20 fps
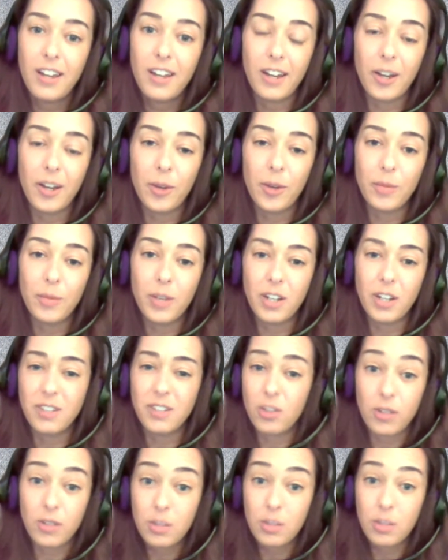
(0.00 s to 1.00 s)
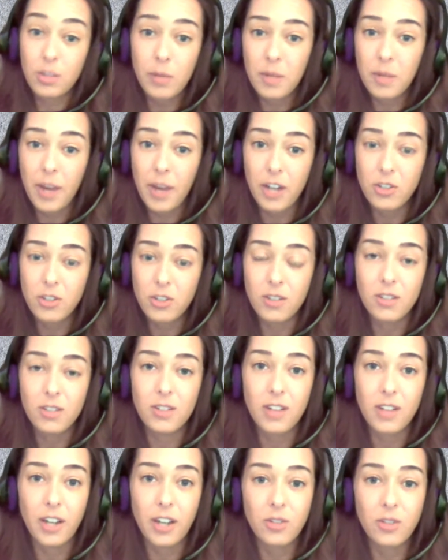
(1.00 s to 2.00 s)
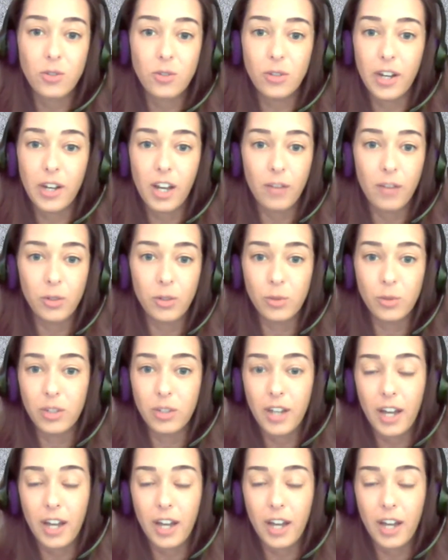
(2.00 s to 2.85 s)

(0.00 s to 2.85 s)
And so it's been my passion since high school. I haven't really had any